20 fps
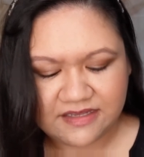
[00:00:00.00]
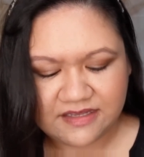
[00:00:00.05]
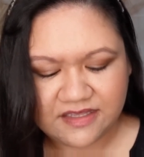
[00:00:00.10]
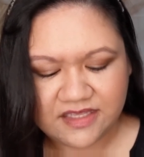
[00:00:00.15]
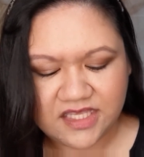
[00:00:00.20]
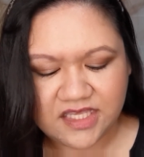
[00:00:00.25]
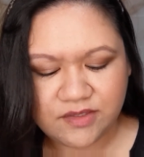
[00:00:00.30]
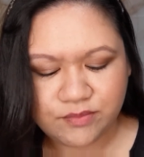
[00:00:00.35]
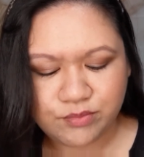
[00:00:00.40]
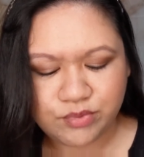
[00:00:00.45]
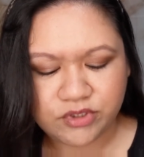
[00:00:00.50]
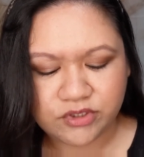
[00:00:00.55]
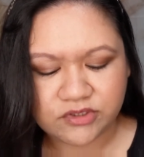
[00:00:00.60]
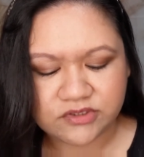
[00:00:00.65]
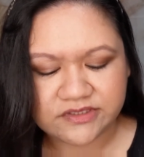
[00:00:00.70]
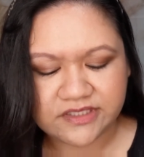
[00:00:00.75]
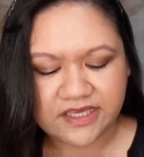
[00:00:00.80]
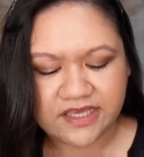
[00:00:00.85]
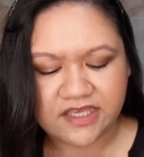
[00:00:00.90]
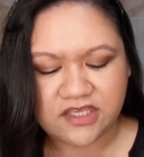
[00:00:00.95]
He
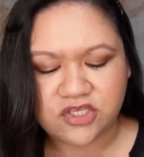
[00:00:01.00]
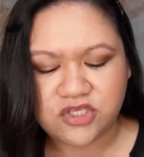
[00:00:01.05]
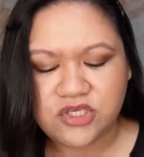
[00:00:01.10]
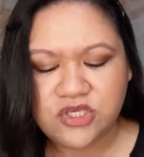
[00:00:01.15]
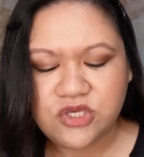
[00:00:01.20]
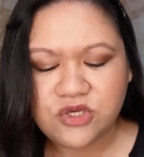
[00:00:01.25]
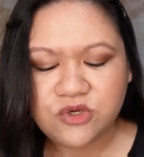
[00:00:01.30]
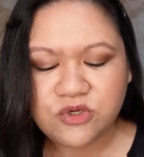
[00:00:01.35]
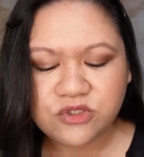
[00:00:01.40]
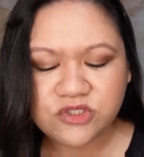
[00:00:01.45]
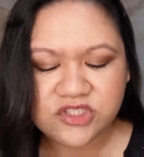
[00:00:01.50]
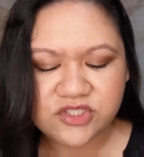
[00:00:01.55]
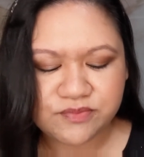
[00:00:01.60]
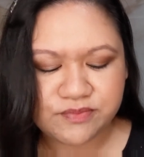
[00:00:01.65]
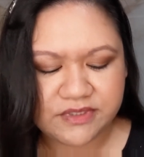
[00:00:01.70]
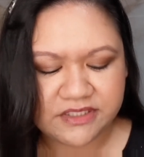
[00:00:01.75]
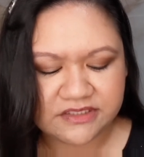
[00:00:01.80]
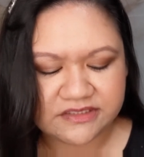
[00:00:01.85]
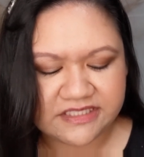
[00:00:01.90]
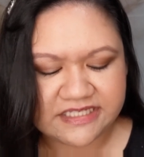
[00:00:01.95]
pulled a huge
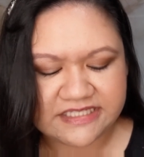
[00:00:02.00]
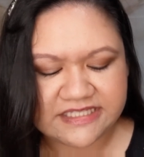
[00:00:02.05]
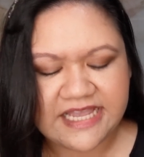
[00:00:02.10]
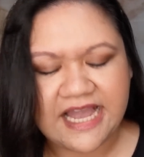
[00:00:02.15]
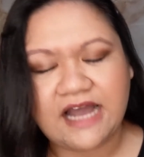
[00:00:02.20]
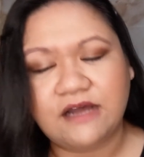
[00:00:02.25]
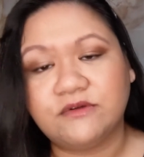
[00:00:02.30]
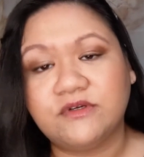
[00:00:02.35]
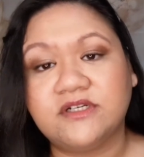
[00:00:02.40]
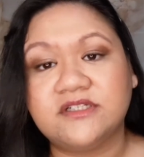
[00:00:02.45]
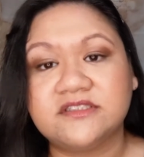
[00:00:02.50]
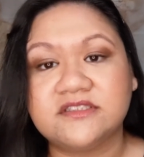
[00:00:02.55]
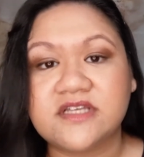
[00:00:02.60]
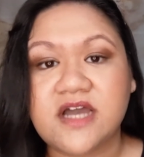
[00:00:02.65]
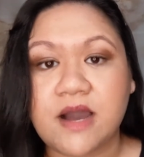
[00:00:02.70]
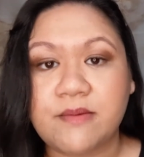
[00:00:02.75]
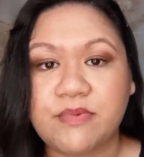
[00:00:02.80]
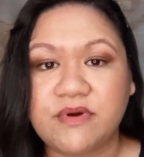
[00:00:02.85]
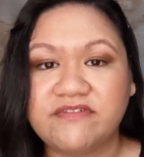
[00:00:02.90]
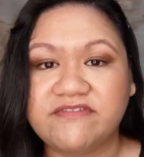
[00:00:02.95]
building down on
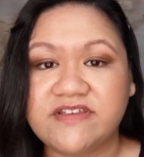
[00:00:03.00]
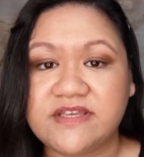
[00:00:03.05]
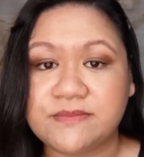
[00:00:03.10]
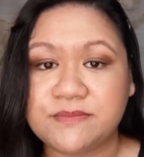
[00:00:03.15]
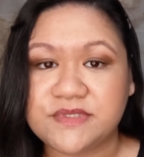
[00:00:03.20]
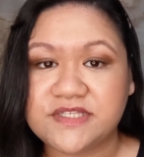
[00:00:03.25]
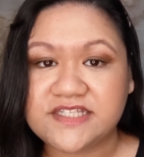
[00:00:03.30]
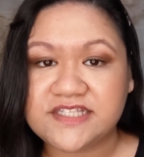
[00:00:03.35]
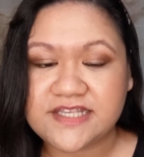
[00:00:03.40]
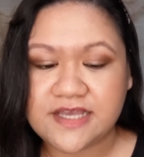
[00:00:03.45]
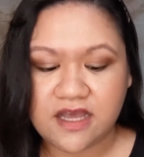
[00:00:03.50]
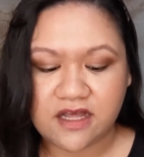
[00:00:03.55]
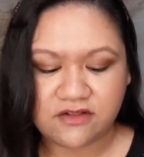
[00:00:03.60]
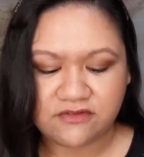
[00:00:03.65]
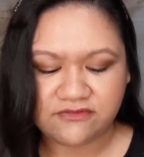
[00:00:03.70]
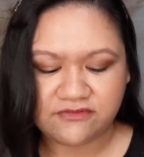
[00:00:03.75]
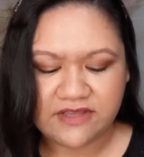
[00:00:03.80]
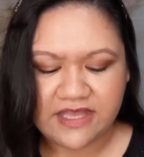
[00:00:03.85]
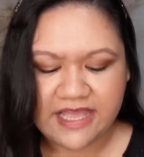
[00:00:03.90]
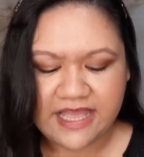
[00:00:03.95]
top of
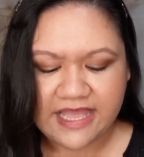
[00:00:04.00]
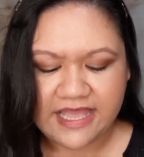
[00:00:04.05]
himself